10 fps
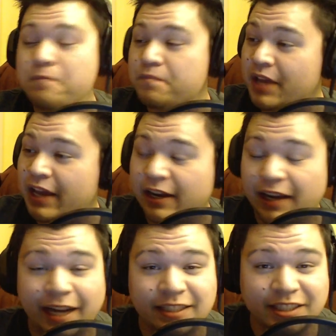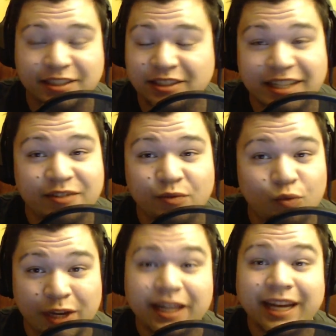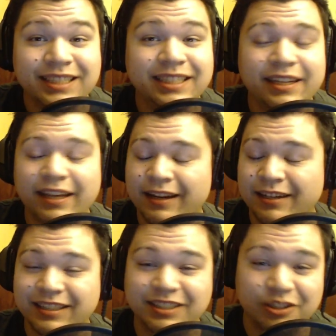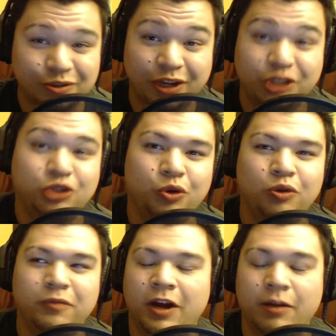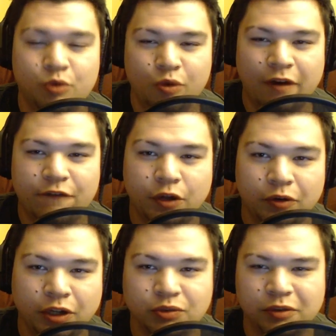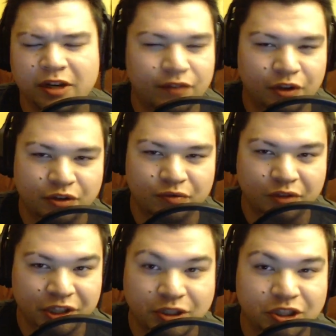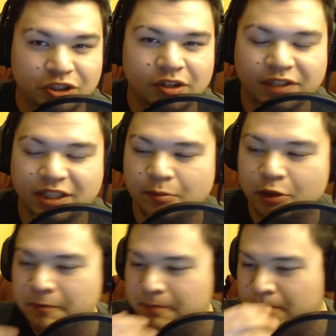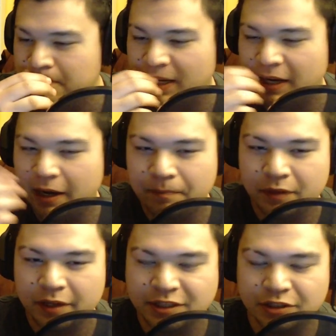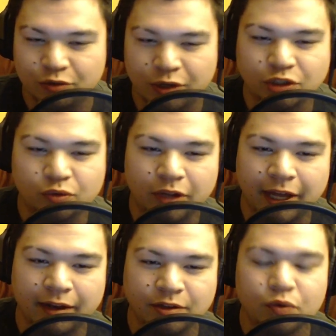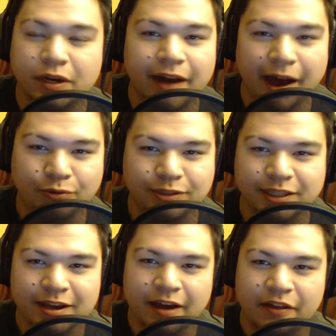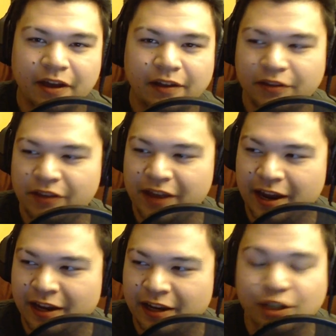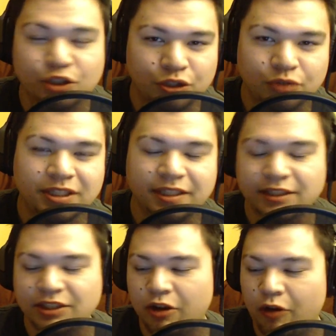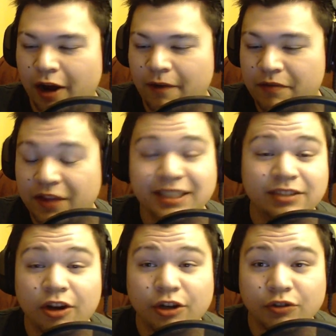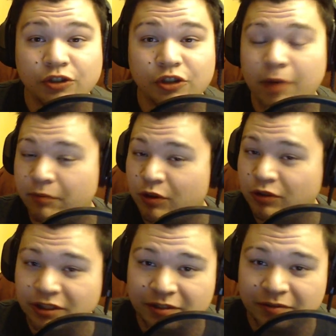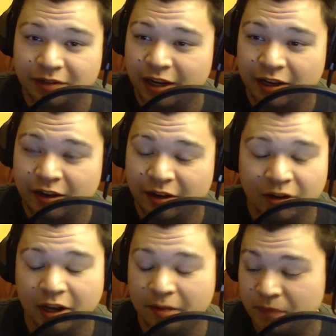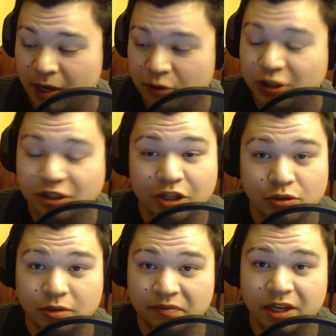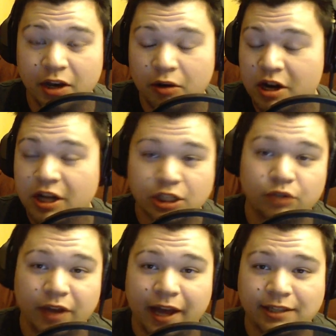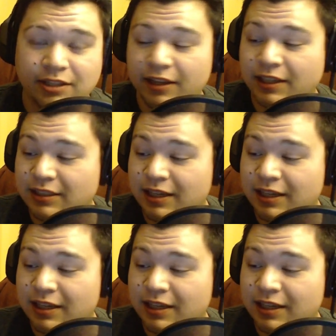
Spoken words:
and I just didn't realize it until Crunchyroll, who I follow on Twitter, even though I don't really use the service anymore, until Crunchyroll had tweeted out that they introduced it. So this is on YouTube. I'm using I'm using the YouTube video to react to this.